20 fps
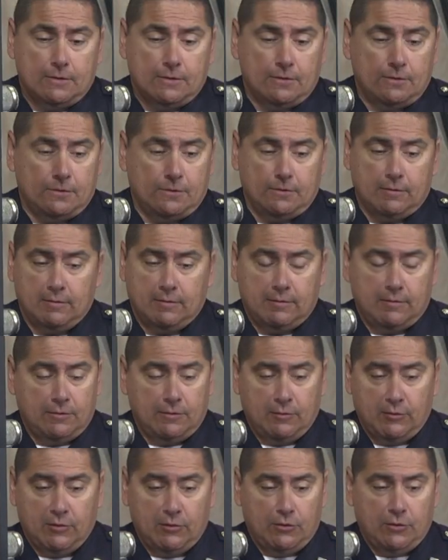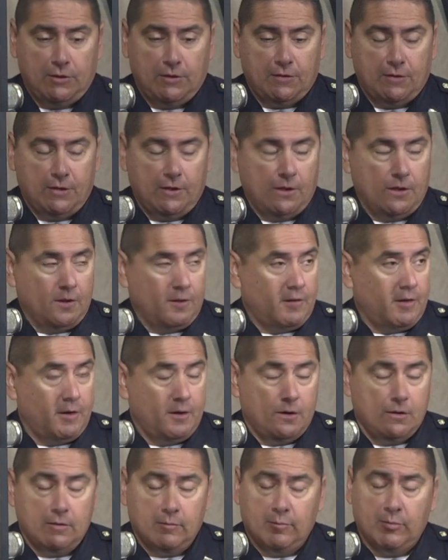you hit the nail on the
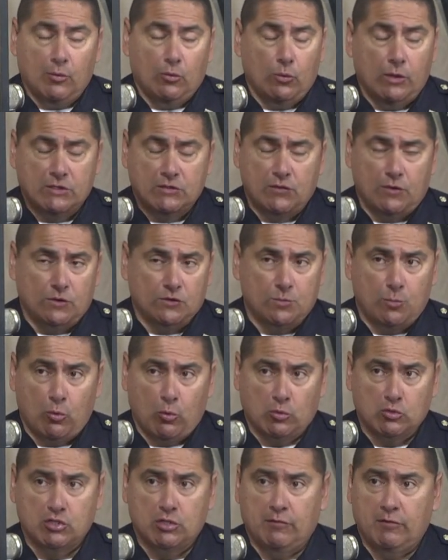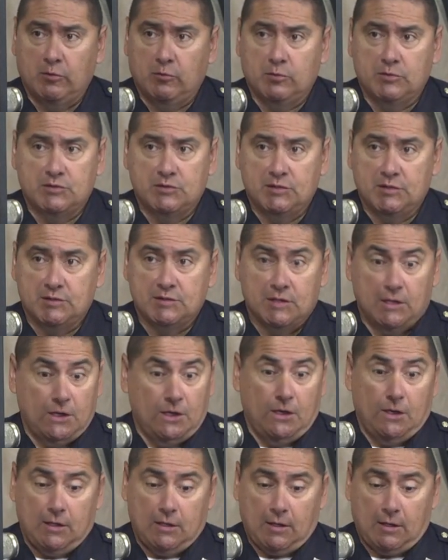head. Of Bill Westfall's portion of it was just,
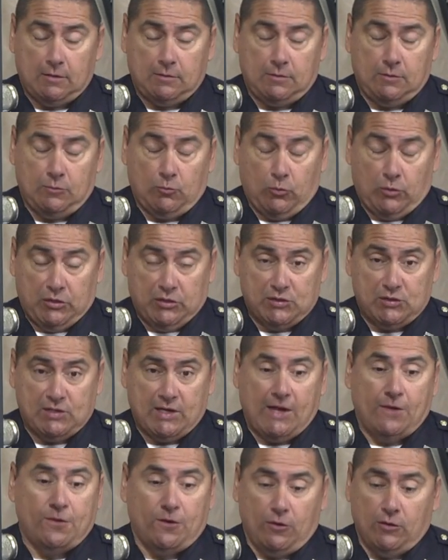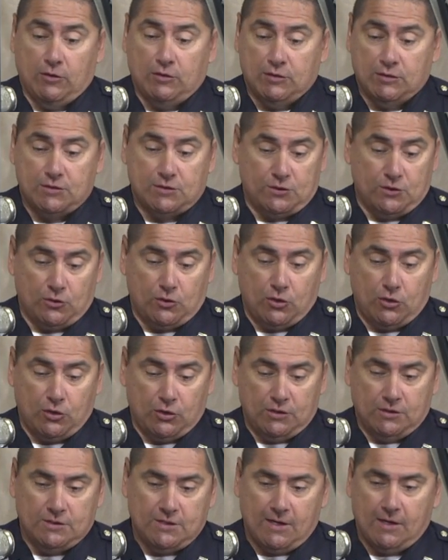when you sat there, you
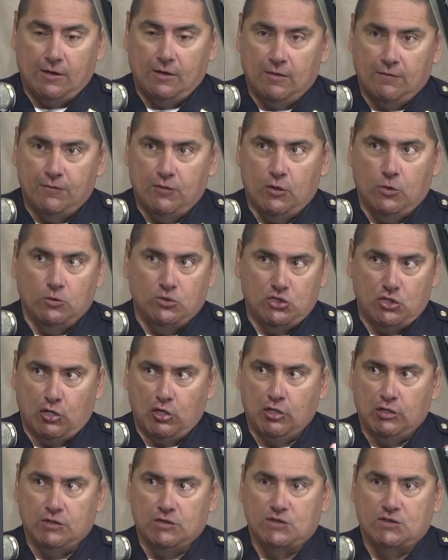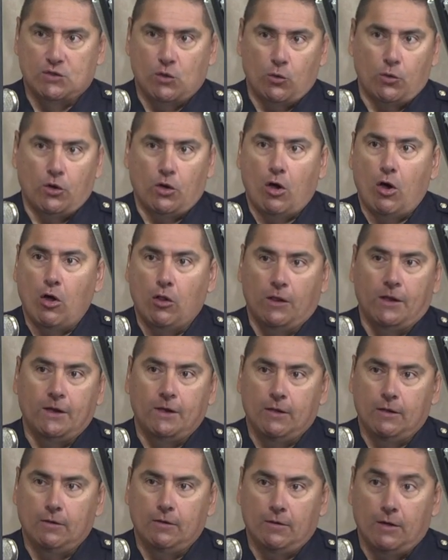couldn't take enough notes, you couldn't soak it all
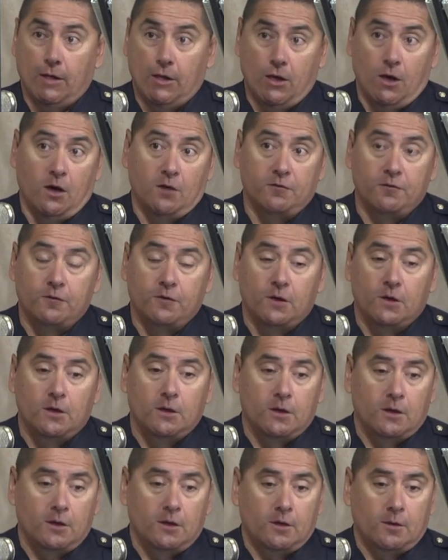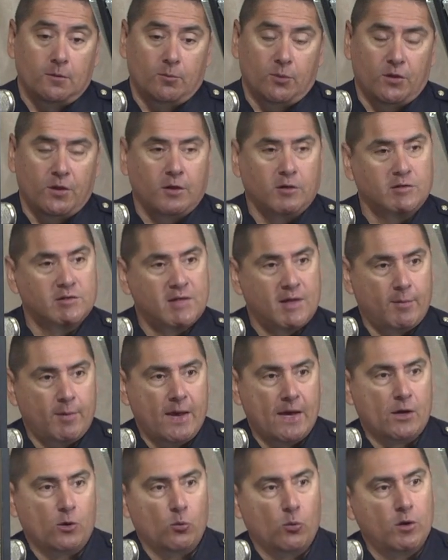in enough. But then you sat
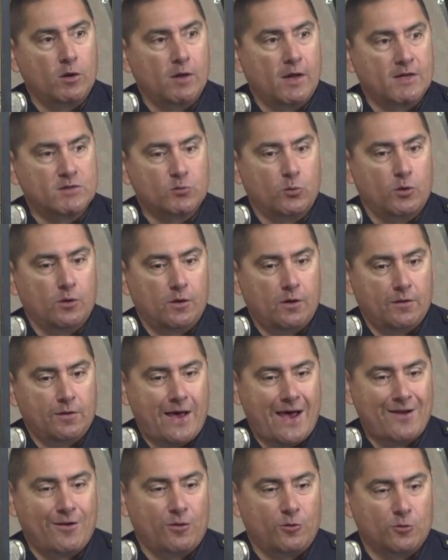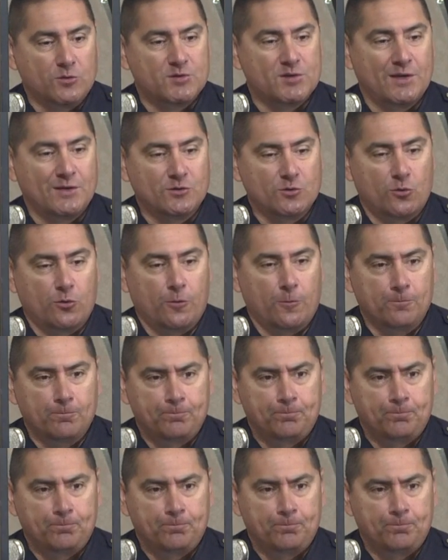back and realized, well, a lot of those things are